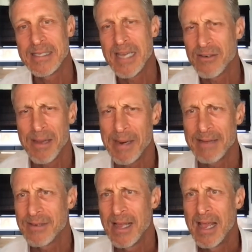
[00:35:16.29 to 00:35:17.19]
He's like, Doctor
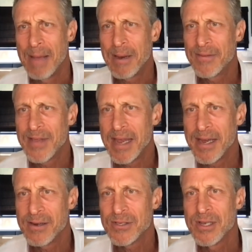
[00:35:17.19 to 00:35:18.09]
Hyman, I've been out
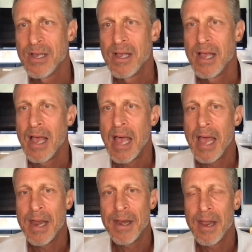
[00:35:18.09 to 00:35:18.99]
ten years
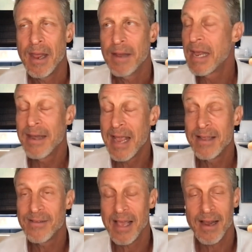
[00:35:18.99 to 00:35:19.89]
and ten
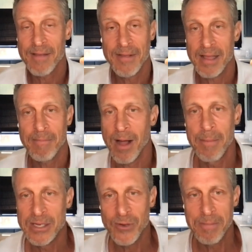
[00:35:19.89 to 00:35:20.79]
days, and I feel like
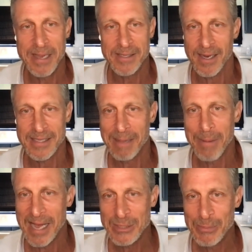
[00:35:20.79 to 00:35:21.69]
all my joint pain's gone. Is
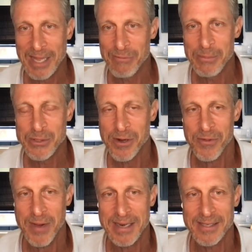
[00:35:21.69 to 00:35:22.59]
that possible? I have rheumatoid
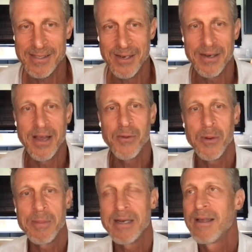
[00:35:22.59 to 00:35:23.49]
arthritis. You know,
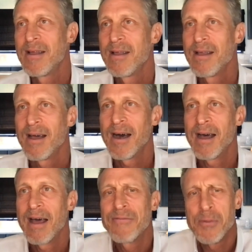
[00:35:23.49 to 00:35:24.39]
another woman
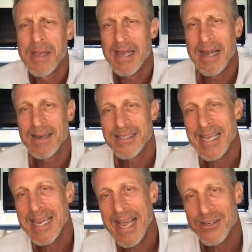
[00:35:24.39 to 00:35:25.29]
uh, after being in and out
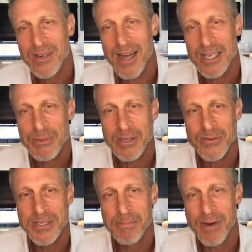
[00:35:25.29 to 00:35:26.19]
of psychiatric
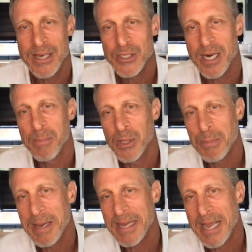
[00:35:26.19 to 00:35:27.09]
hospitals for depression and
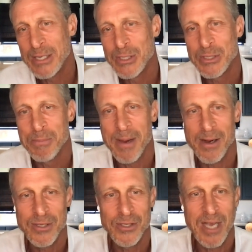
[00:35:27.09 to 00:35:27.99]
multiple medications, her
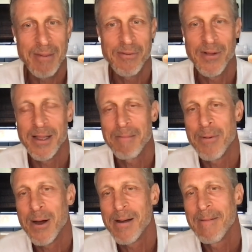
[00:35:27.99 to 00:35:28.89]
marriage and job are falling
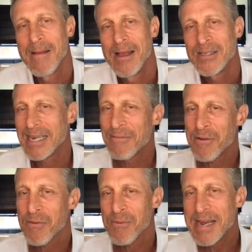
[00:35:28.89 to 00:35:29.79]
apart. She's like,
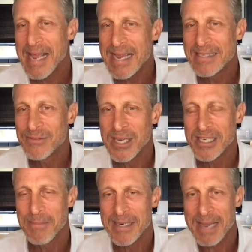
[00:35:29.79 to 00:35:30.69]
after three days of
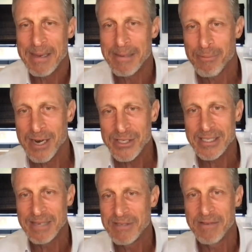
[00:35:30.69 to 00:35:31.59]
changing my diet, my
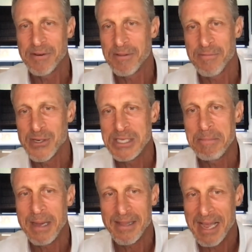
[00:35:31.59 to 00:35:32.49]
depression is lifted for the first
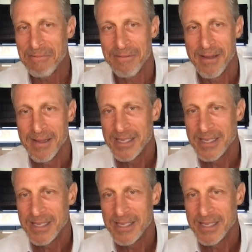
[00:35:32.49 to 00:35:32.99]
time in my life.